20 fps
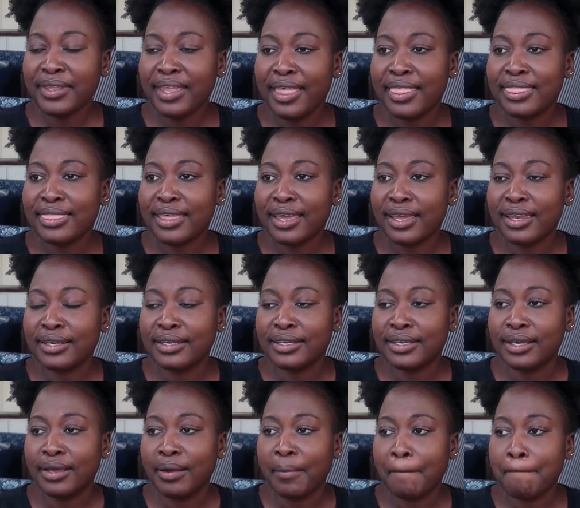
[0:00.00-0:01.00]
and
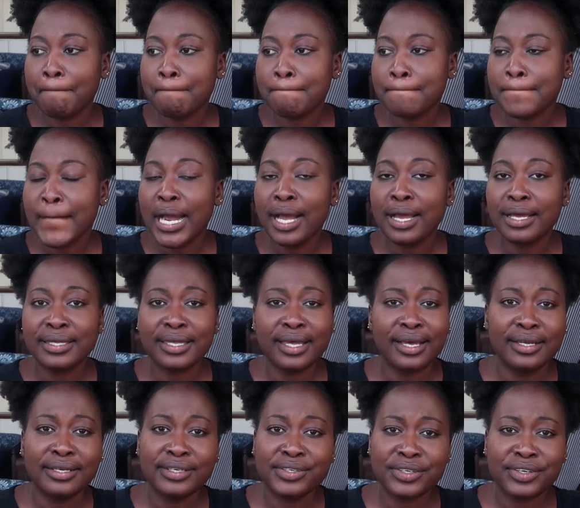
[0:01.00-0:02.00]
then
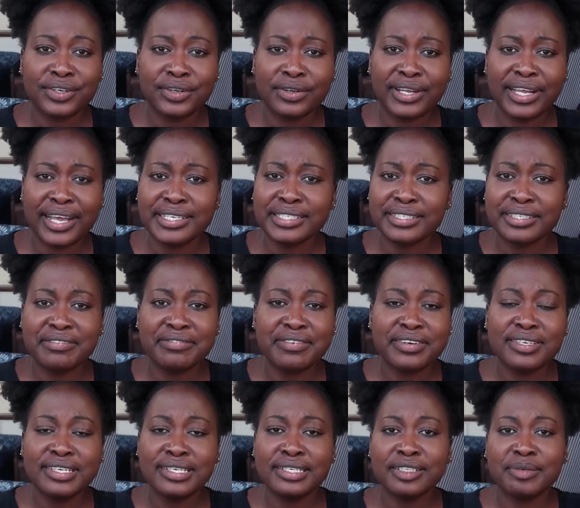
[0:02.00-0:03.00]
yeah, catch the
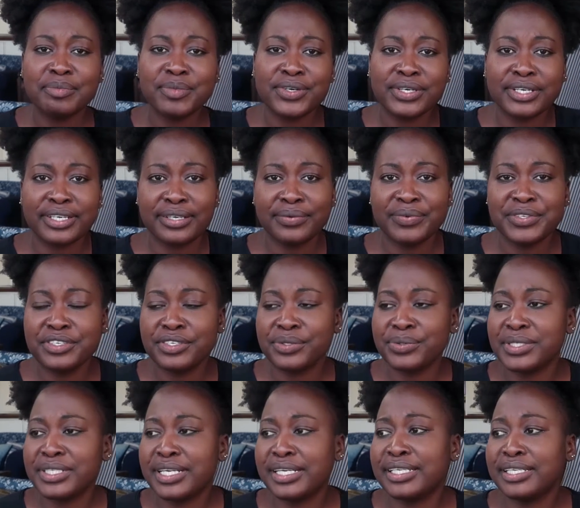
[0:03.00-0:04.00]
ferry in the morning, which is
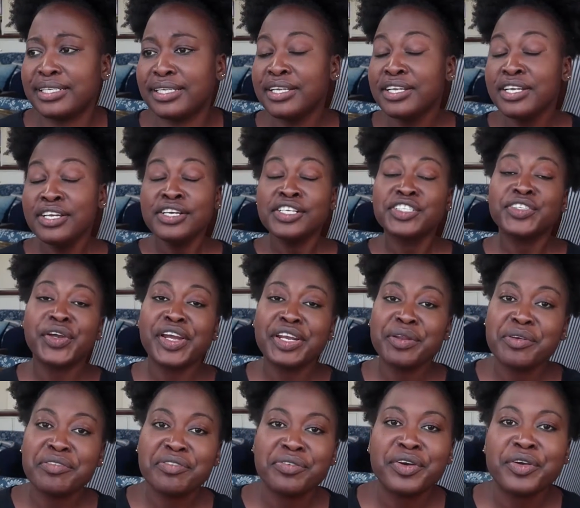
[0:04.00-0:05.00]
what I did. So
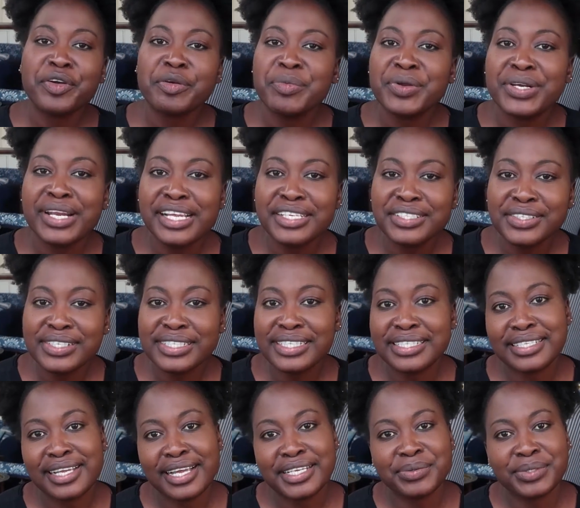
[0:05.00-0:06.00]
anyway, for accommodation,
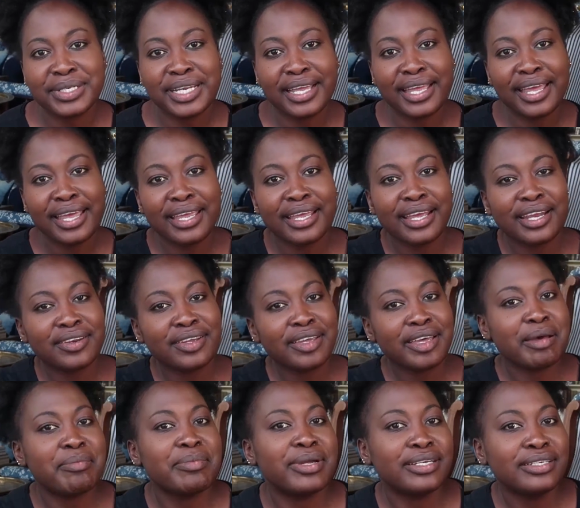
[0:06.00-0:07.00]
these guys were like, hey, can you
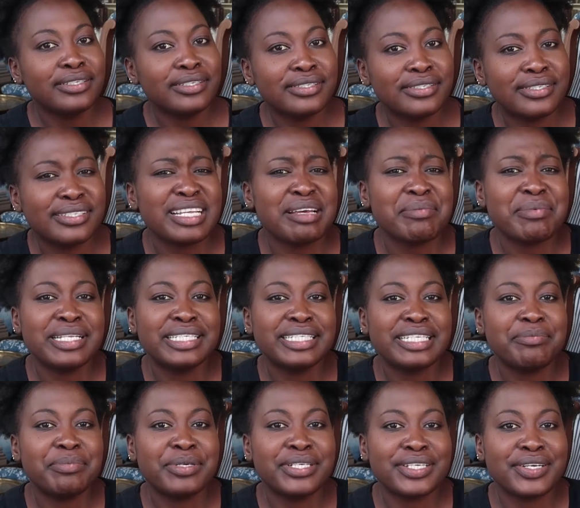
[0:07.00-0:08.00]
come and
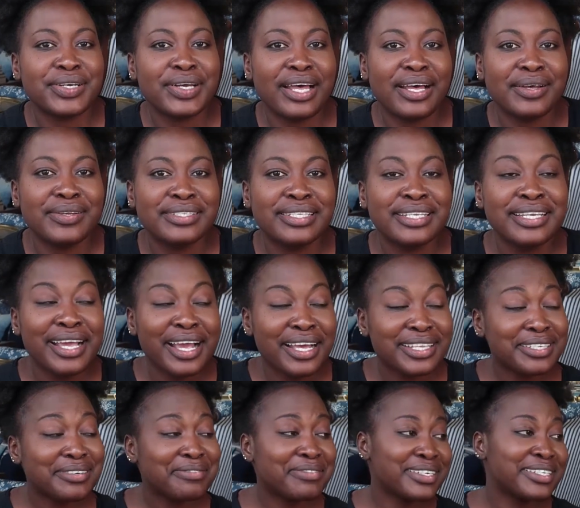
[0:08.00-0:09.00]
sleep at your house?
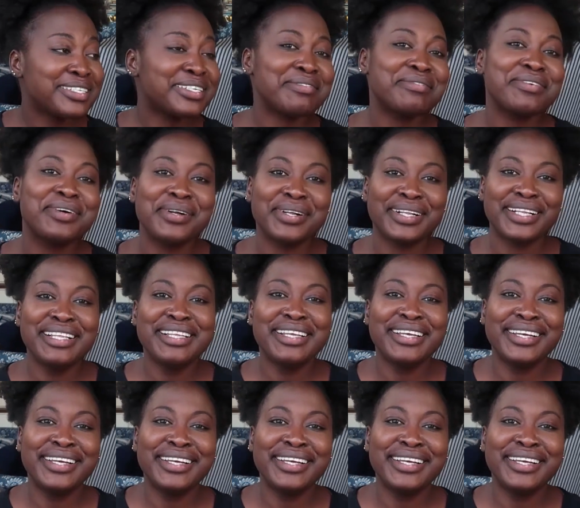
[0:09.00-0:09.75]
So first of all,